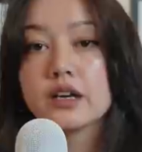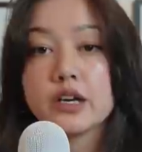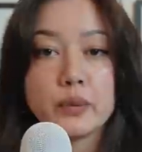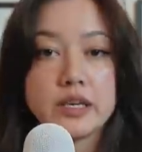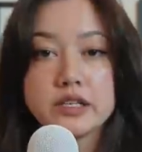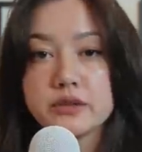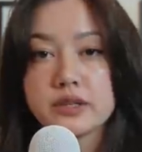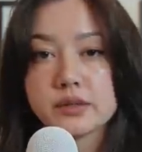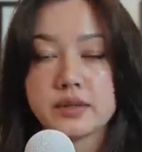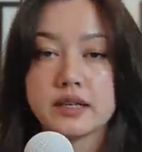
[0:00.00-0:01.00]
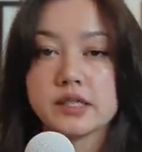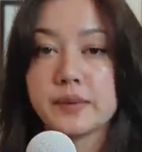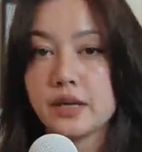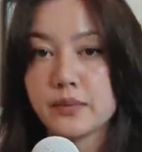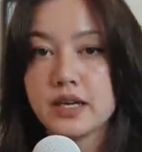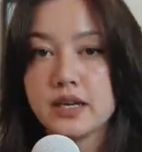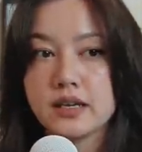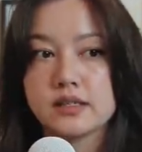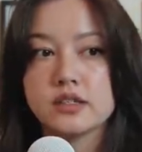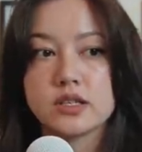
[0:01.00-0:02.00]
A good way to do this without spending money
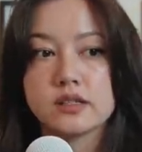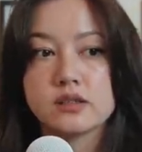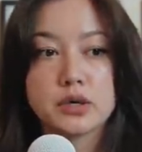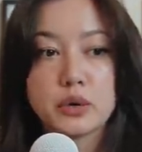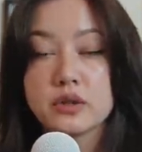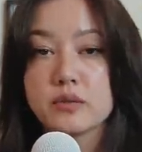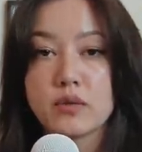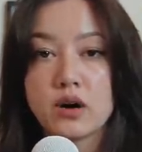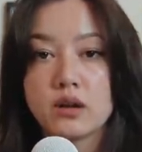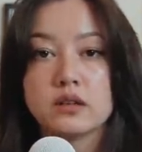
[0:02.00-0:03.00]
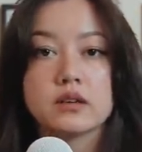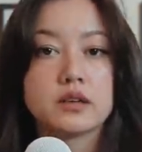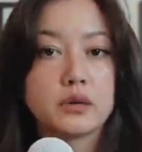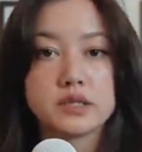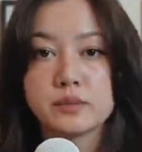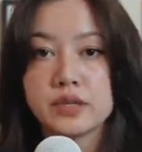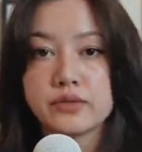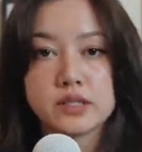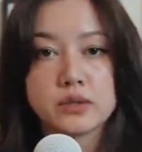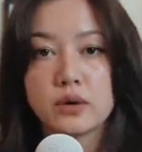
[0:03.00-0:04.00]
is to just go to the mall, go to some
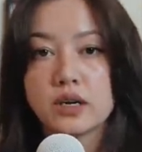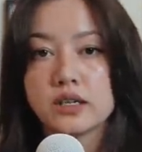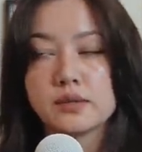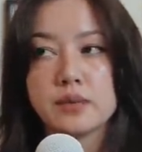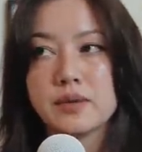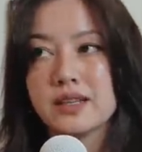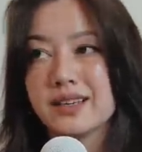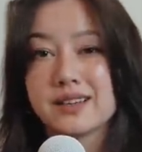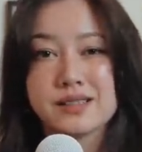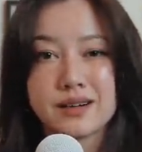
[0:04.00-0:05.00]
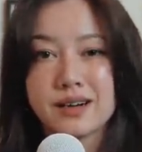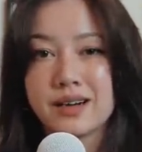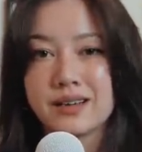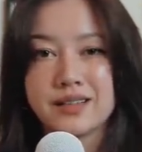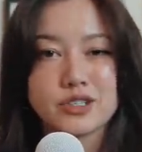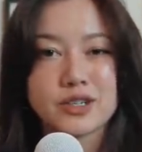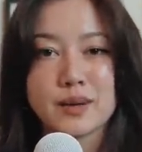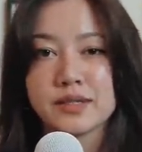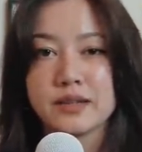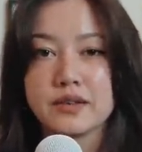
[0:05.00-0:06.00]
different stores, maybe like a Zara that
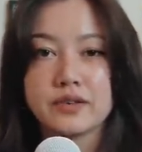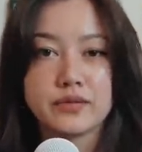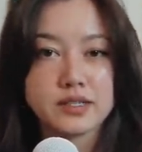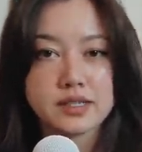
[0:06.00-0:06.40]
shops a lot of different